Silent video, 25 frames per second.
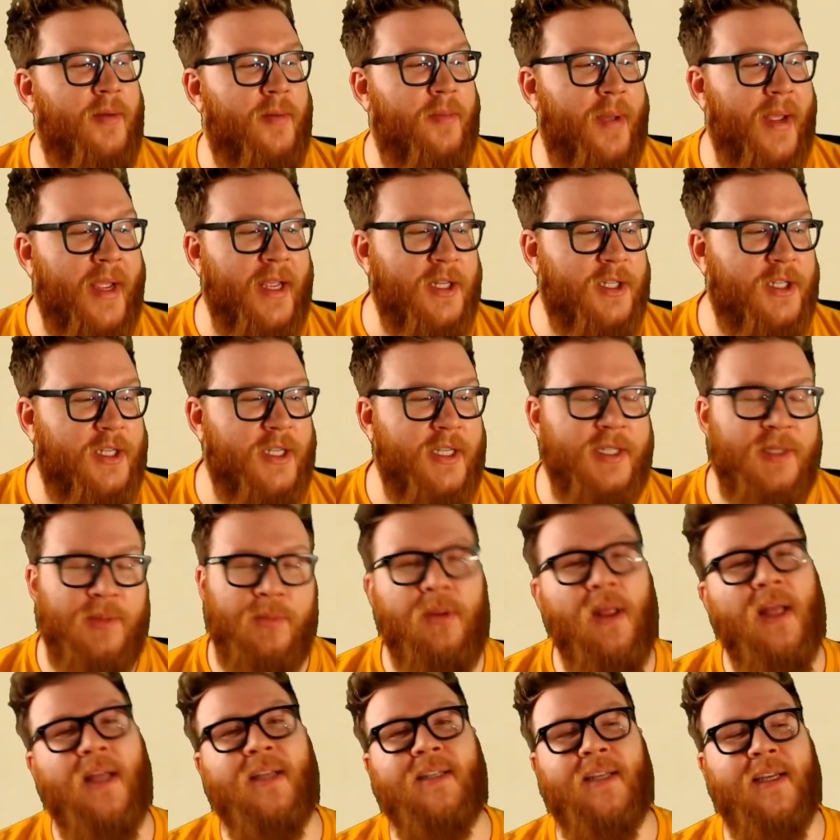Banshee's
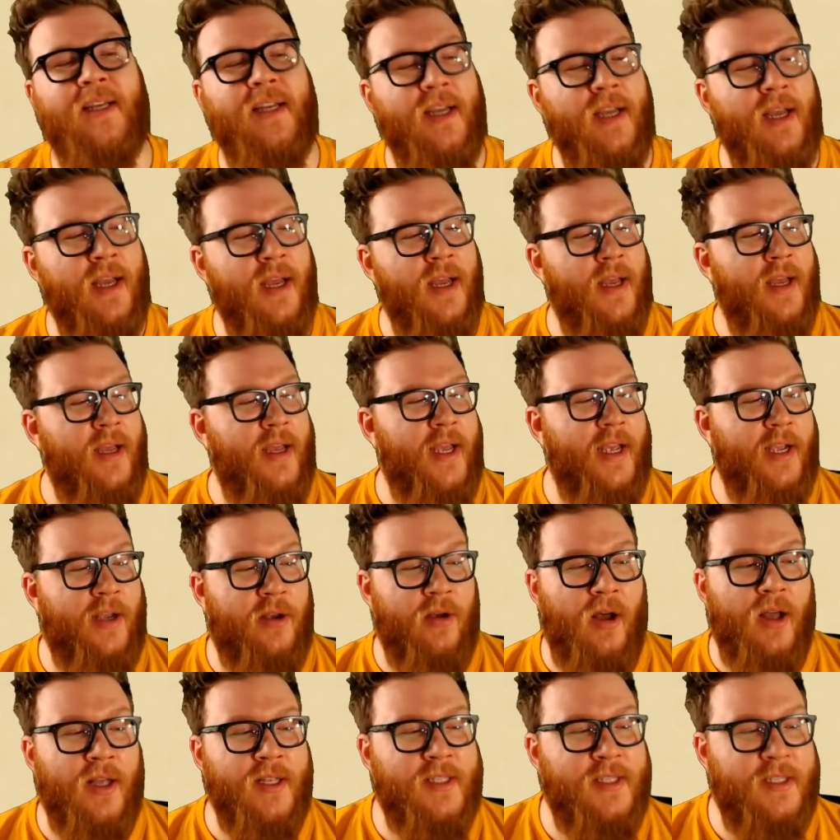Blessing. It
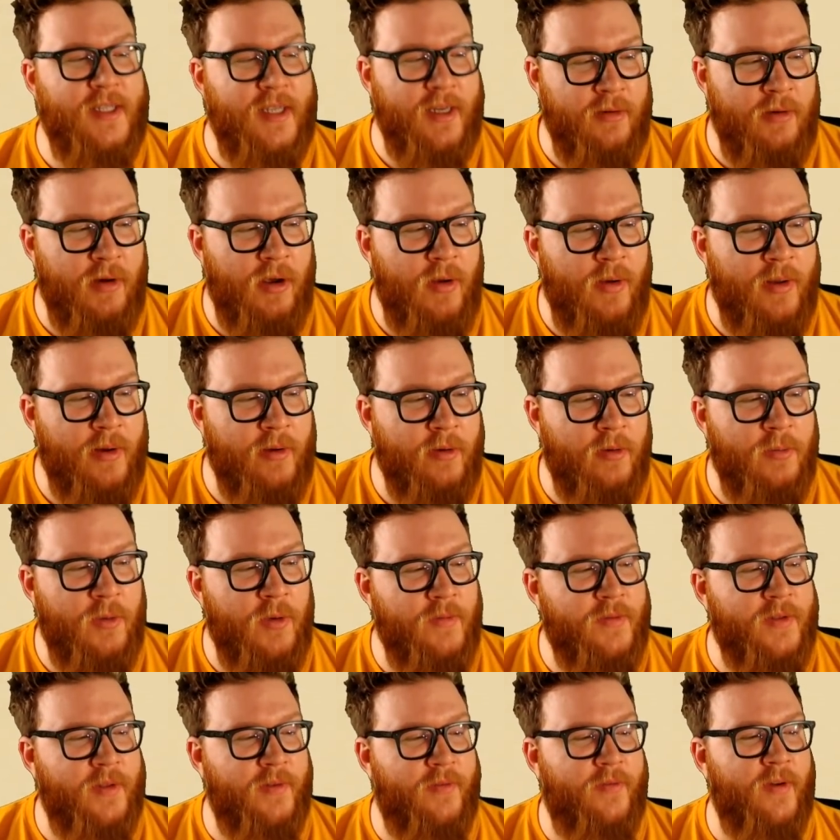costs zero and it
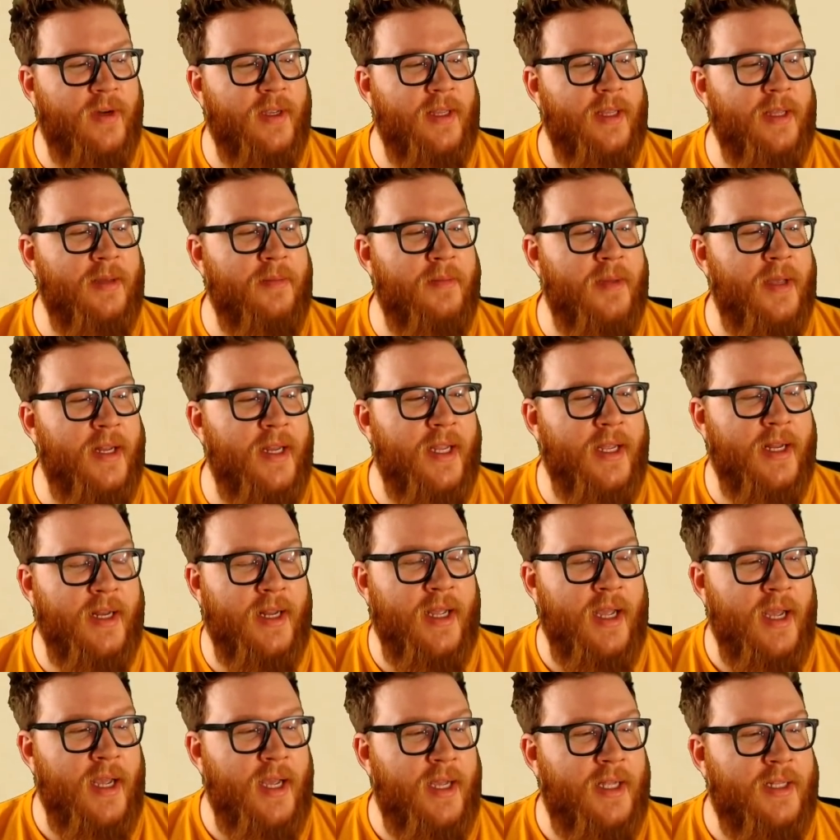removes a friendly minion
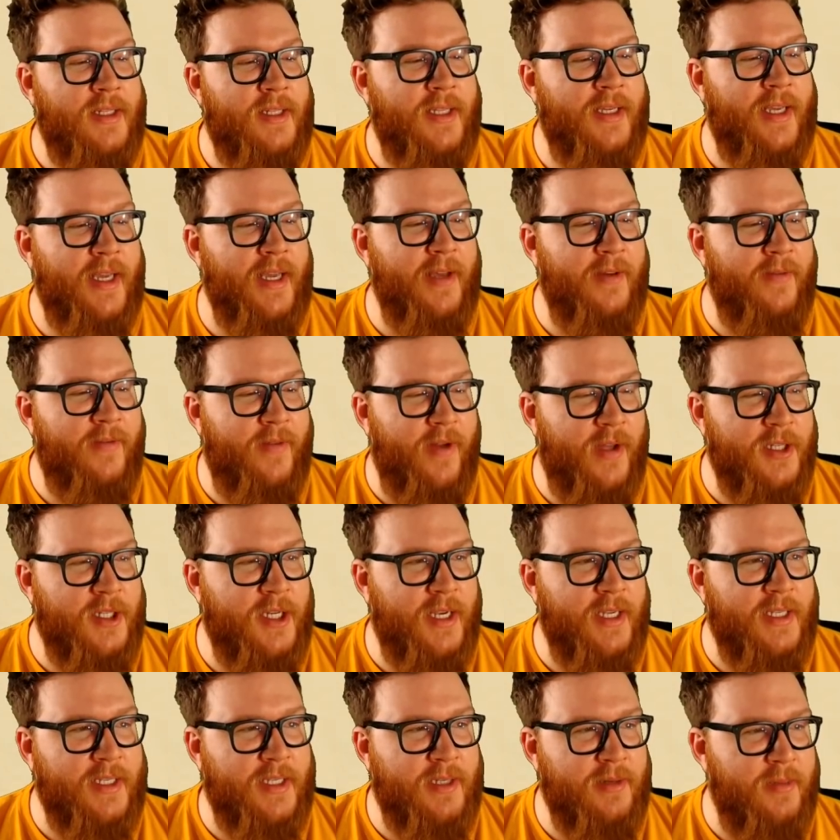to give
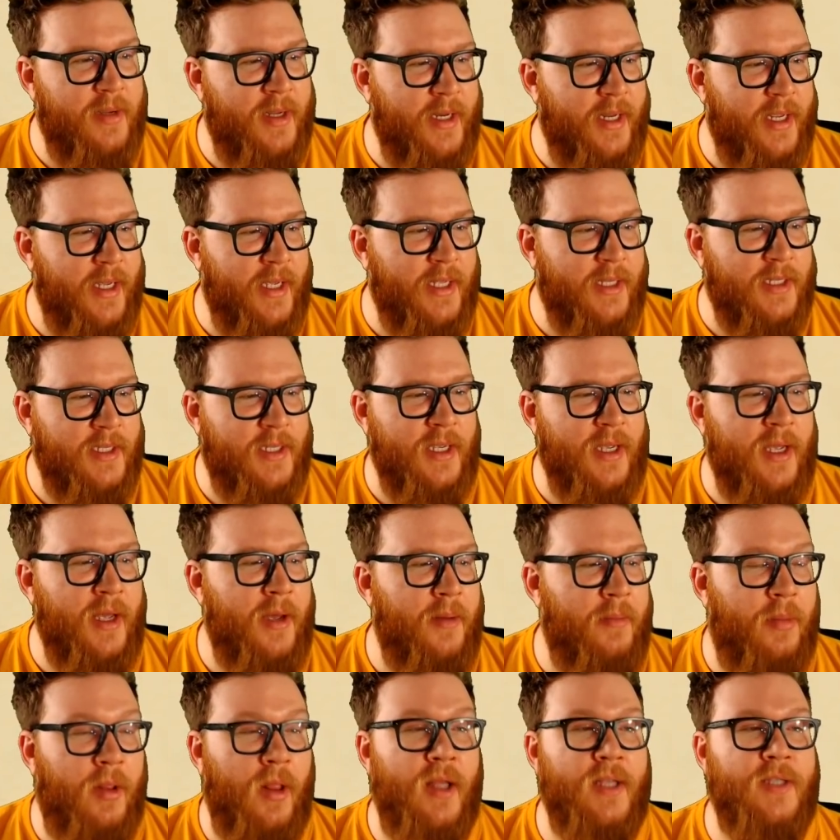adjacent minions
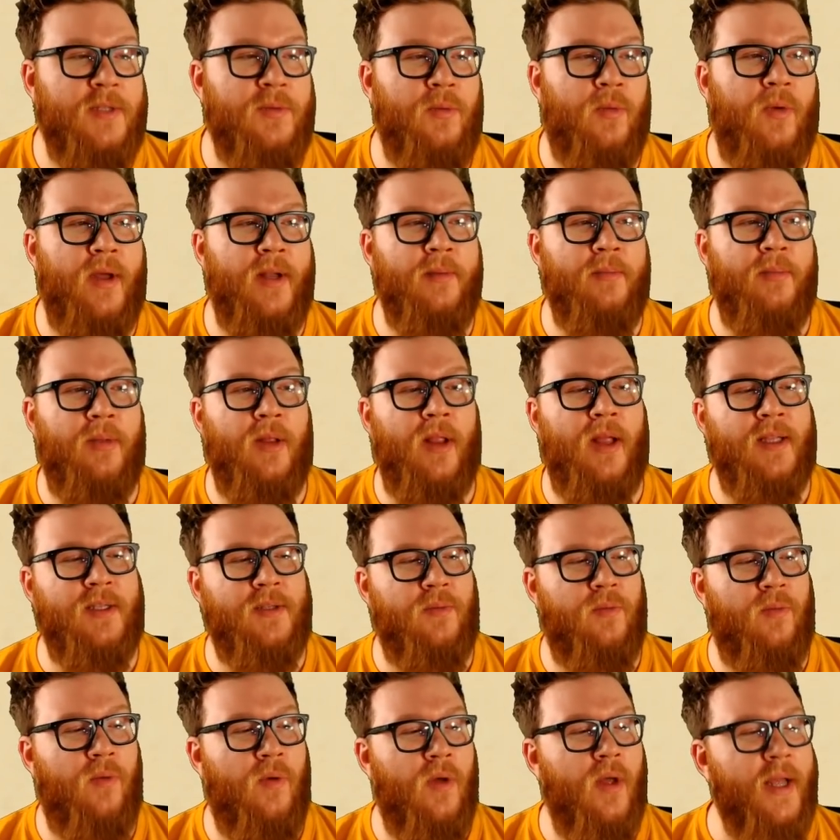plus one
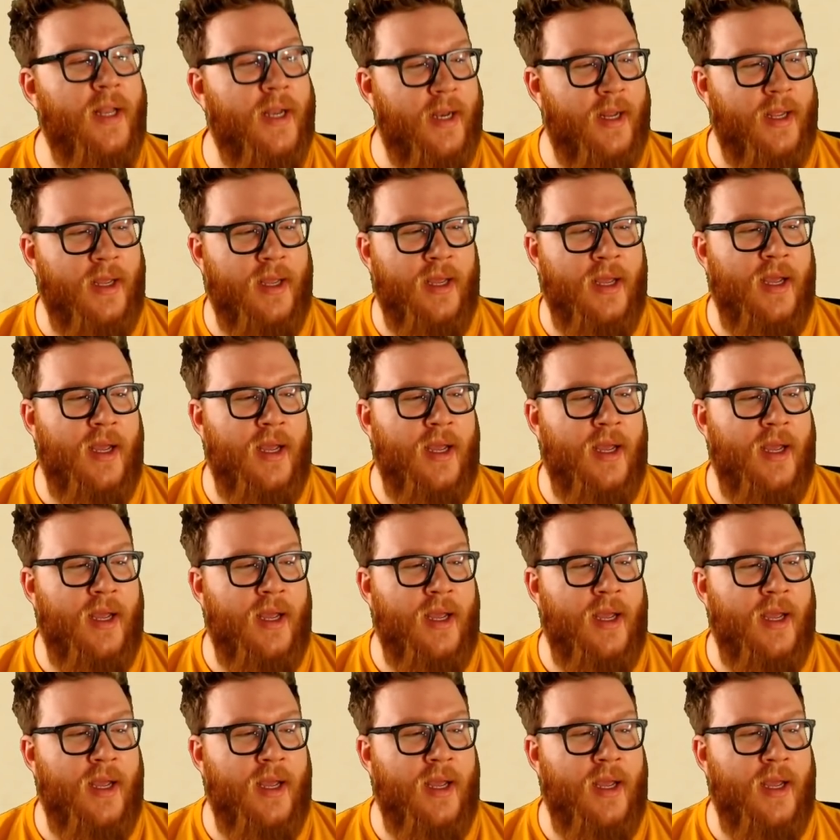plus one.